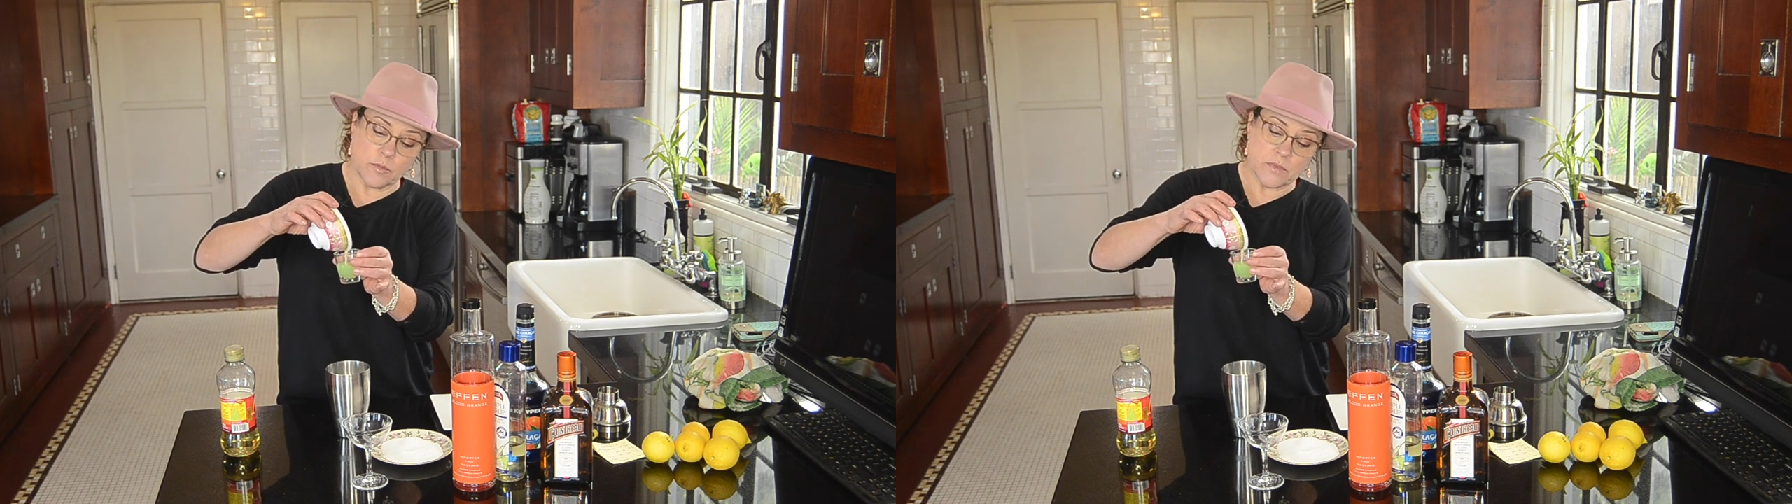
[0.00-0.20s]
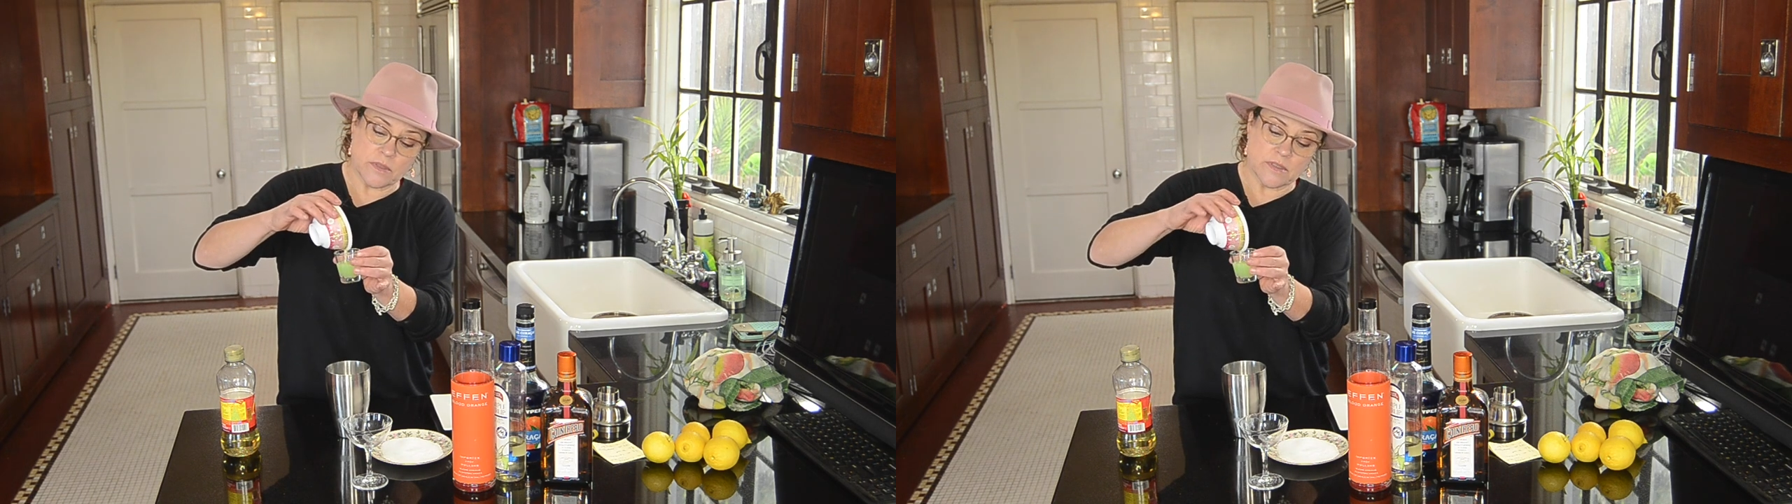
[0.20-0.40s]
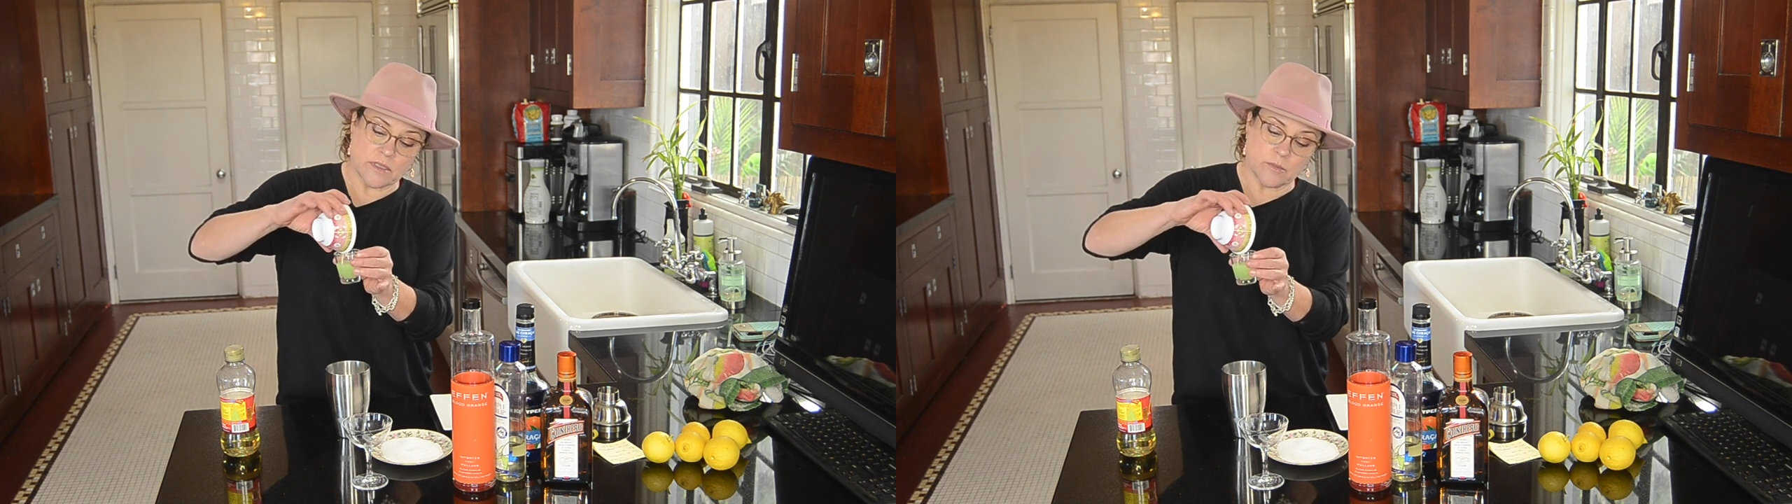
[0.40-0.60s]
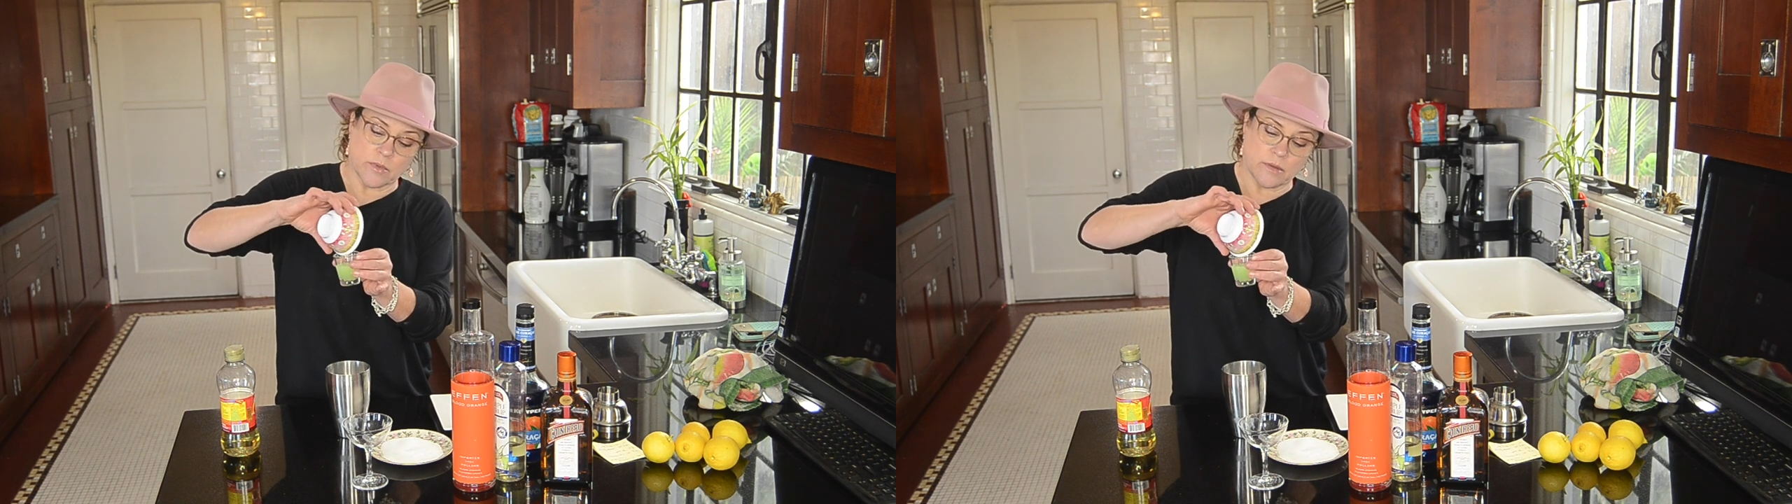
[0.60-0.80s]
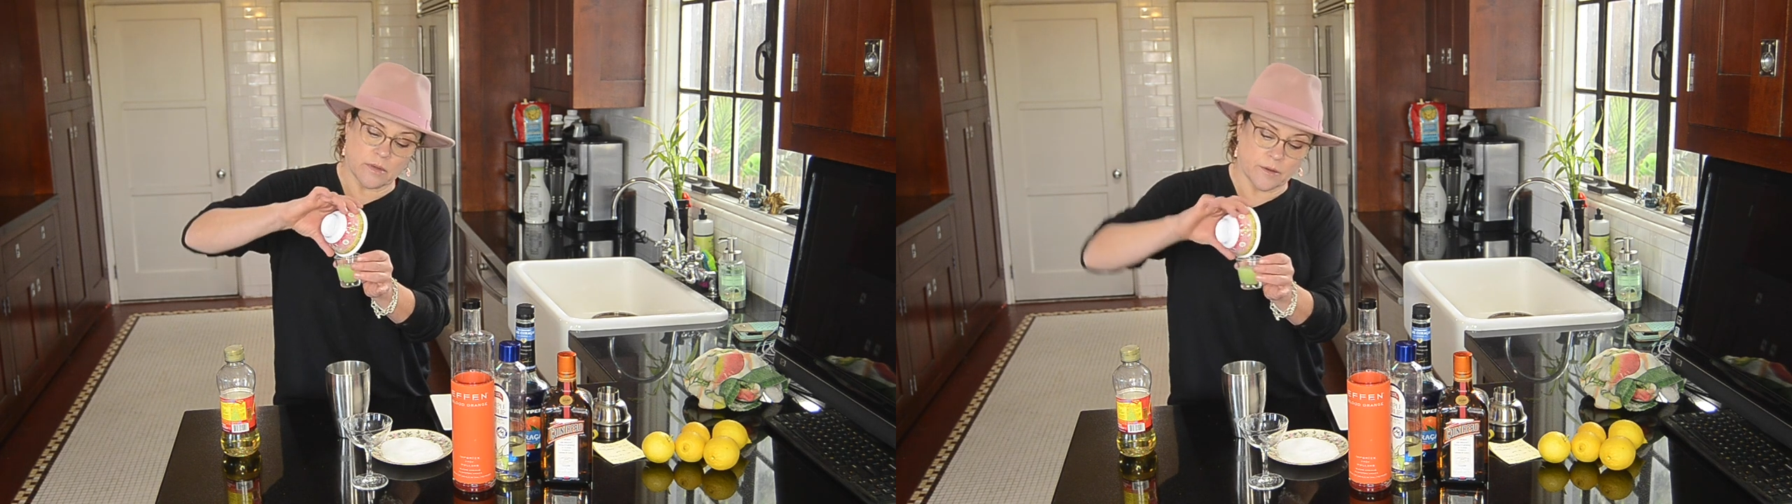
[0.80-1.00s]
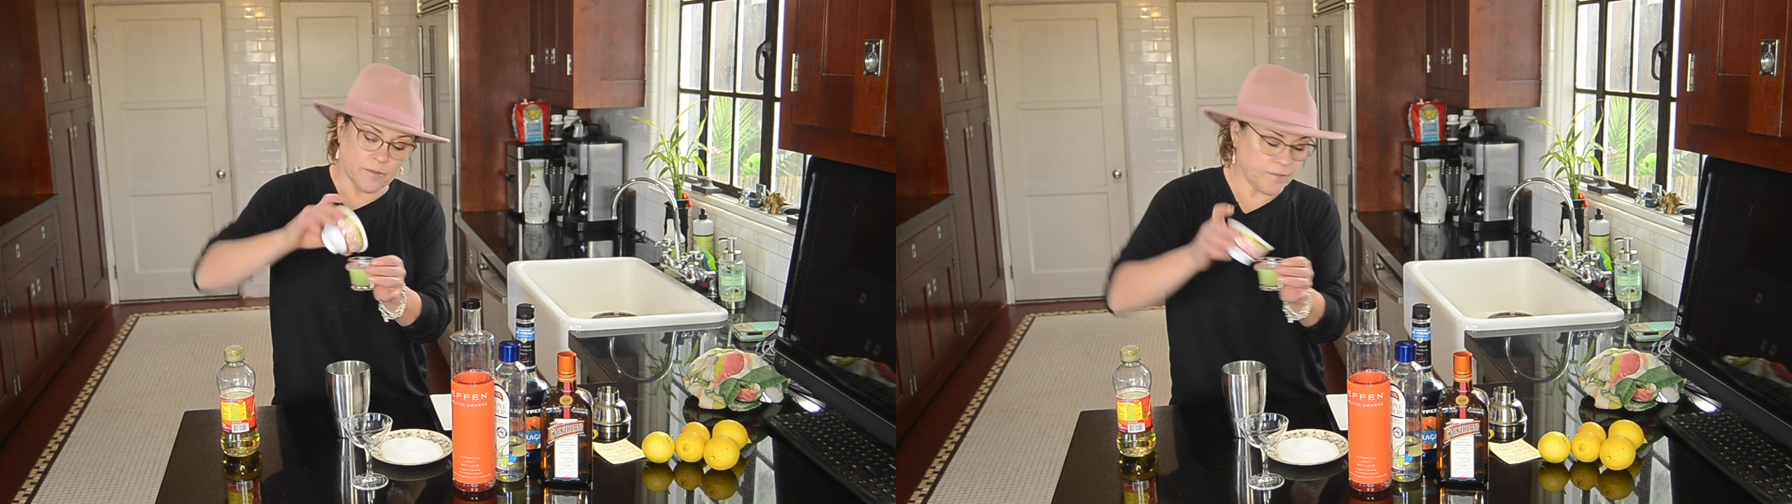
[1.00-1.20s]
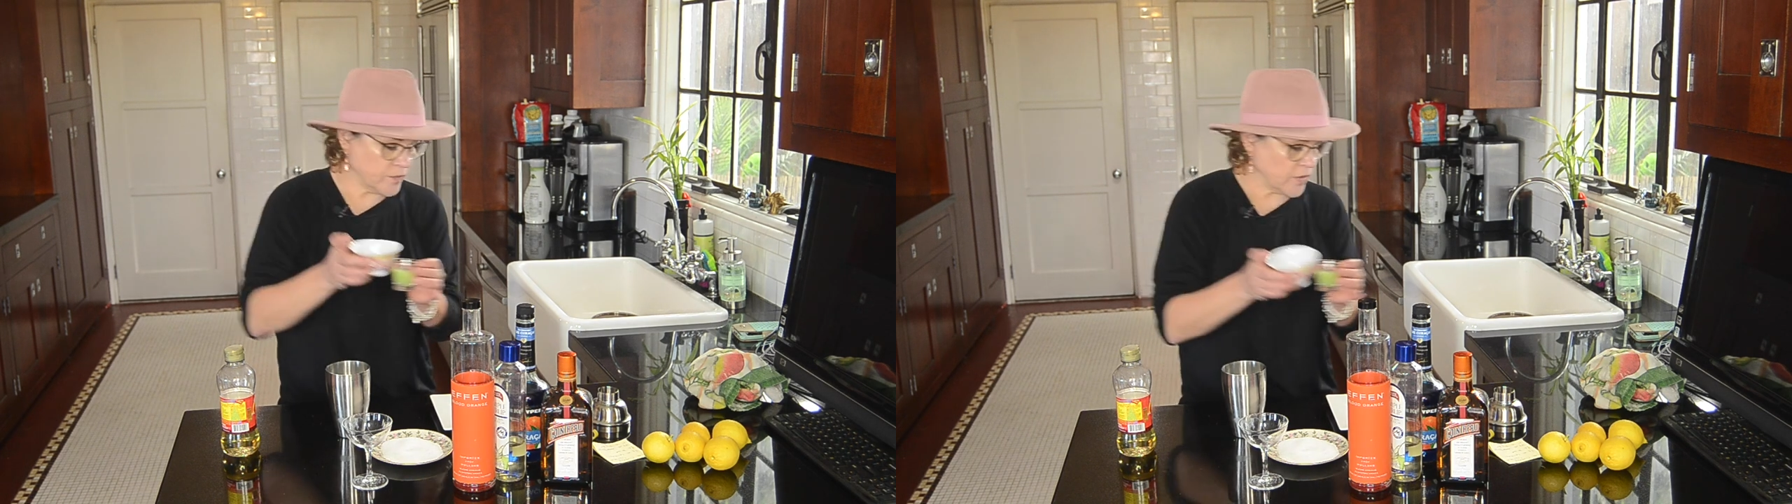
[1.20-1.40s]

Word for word: oops, a seed went in there.